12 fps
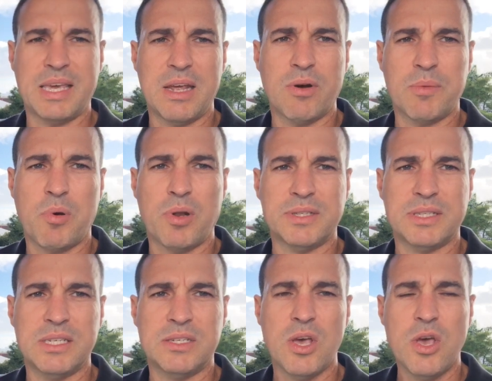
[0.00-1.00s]
gearing
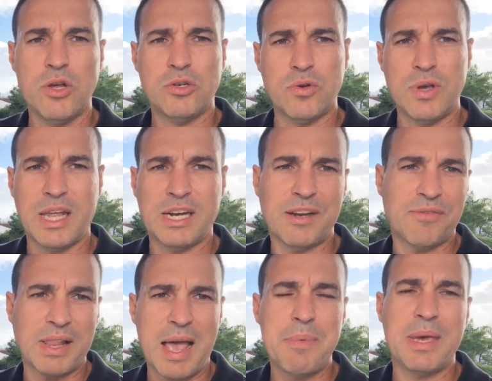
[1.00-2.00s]
policies do get in,
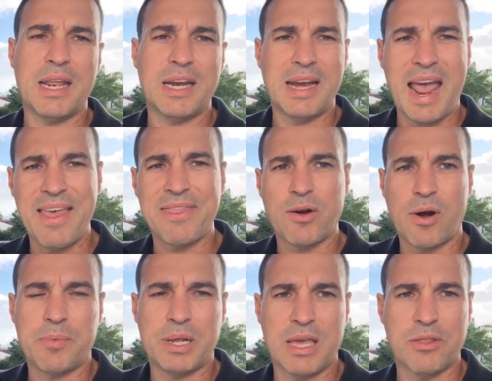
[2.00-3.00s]
if Labor get in and
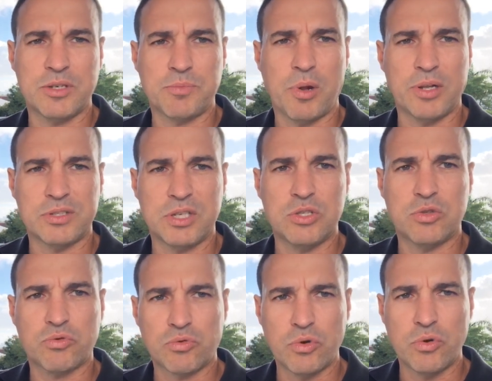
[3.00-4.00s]
they're able to get those policies
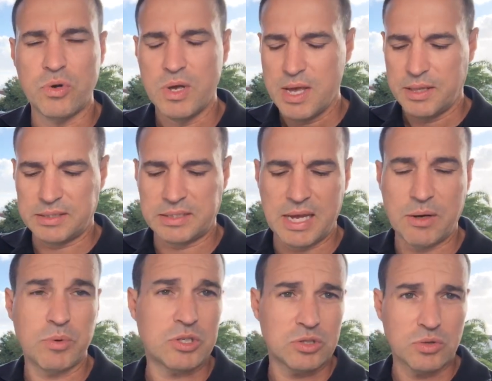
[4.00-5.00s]
through the
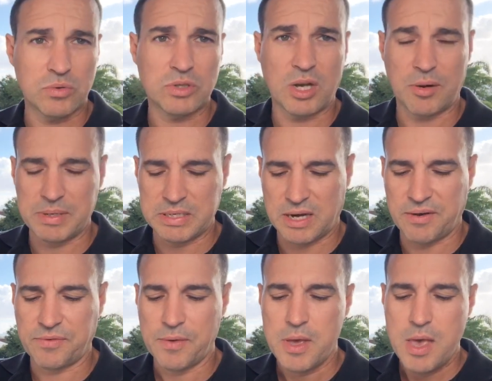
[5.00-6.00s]
Senate, which is also going to be
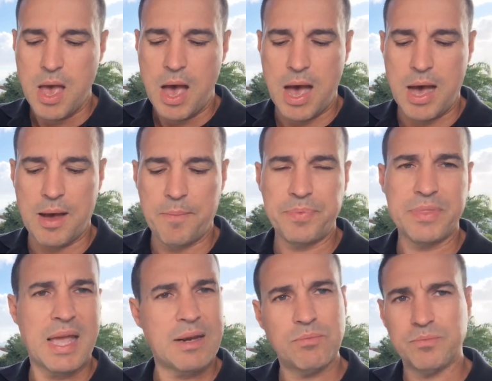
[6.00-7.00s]
tough,
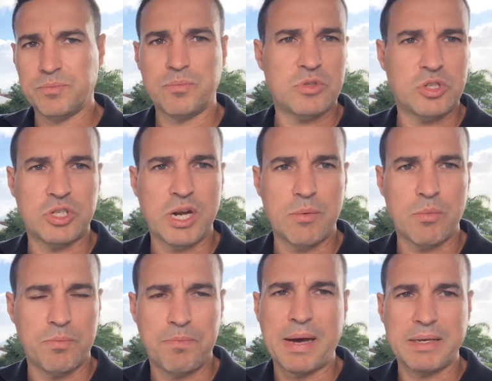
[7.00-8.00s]
then
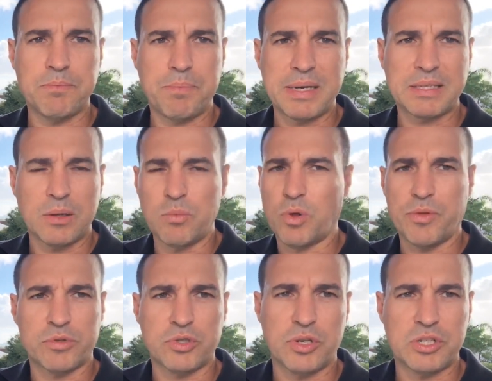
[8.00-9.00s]
basically what
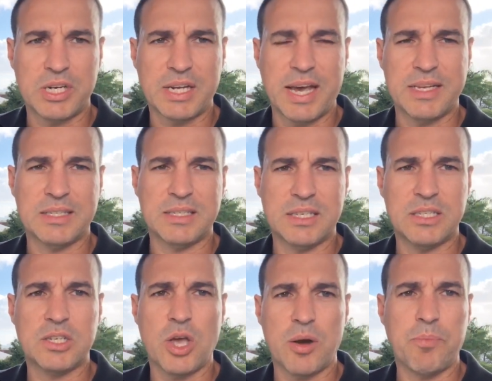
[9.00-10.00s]
the research indicates is
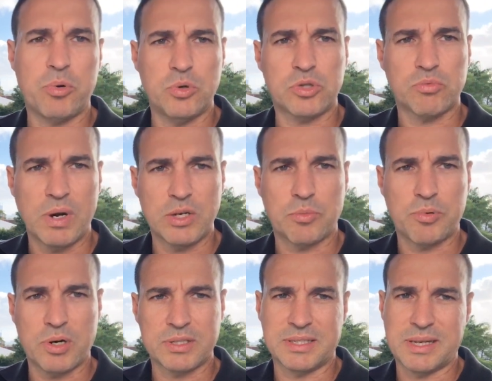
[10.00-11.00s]
it's going to push rental
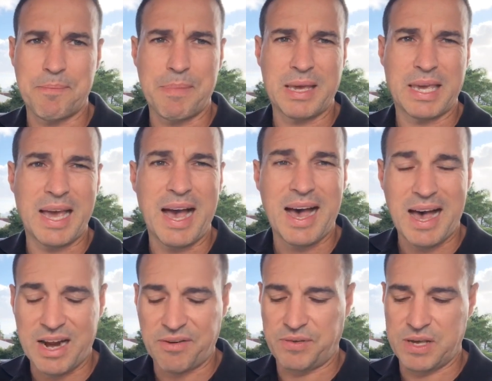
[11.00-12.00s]
prices up, making it
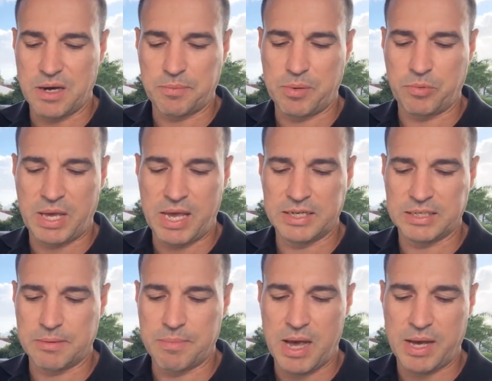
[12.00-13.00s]
harder for young people to get
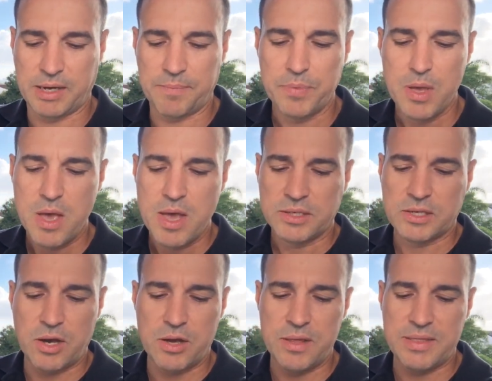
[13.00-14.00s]
into the market.
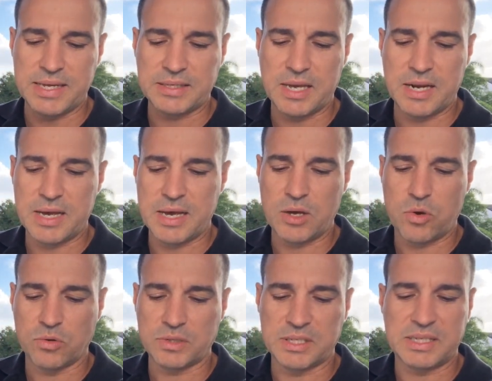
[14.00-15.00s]
So that's going to
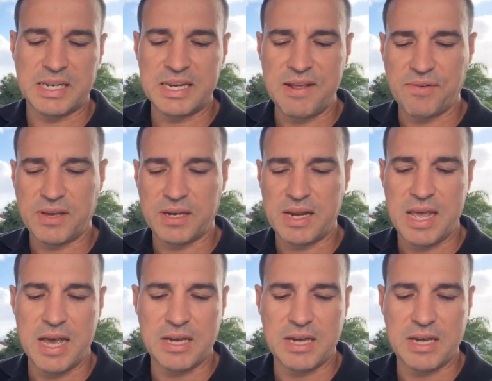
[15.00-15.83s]
cause a significant